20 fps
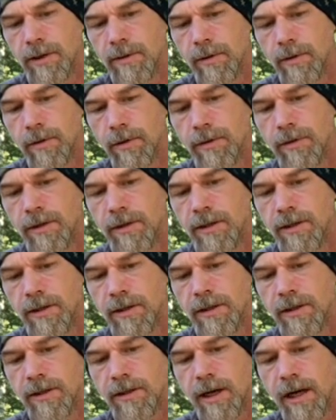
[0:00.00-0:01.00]
But what this
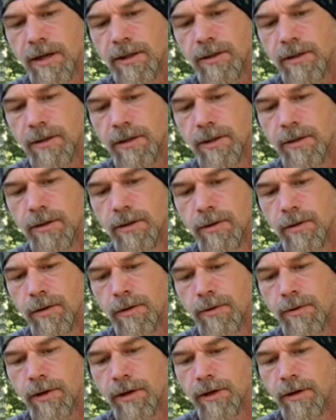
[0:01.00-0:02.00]
is, is actually two or
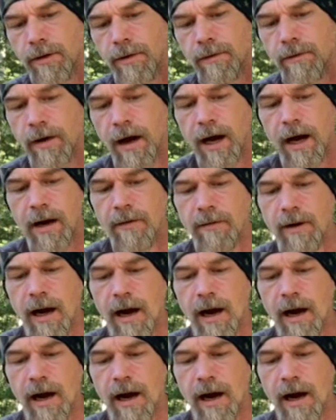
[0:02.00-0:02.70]
three or five,